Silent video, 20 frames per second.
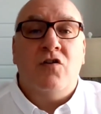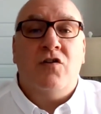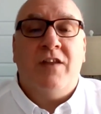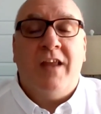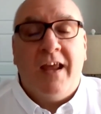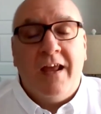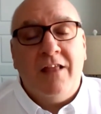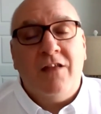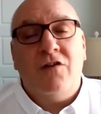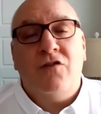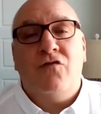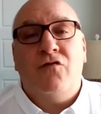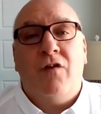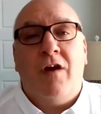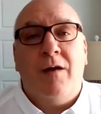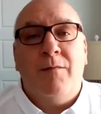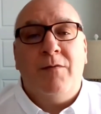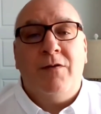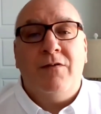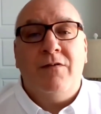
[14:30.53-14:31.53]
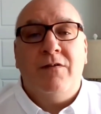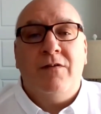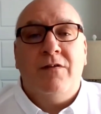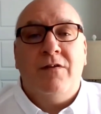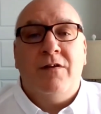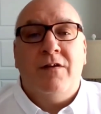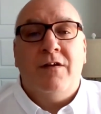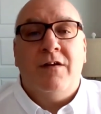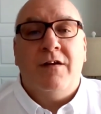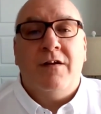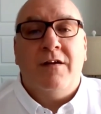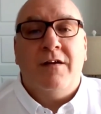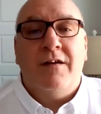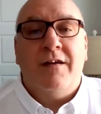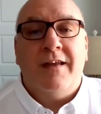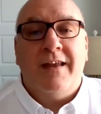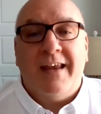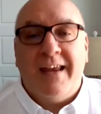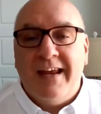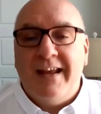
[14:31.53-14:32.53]
Taylor Trammell,
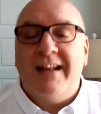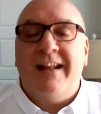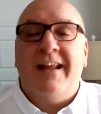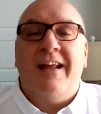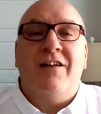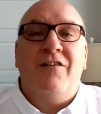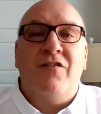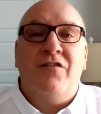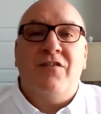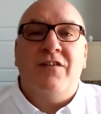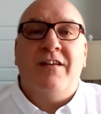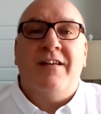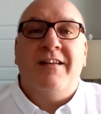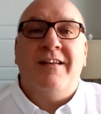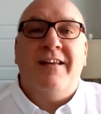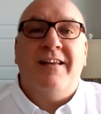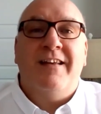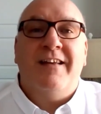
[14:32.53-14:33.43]
Ian Anderson,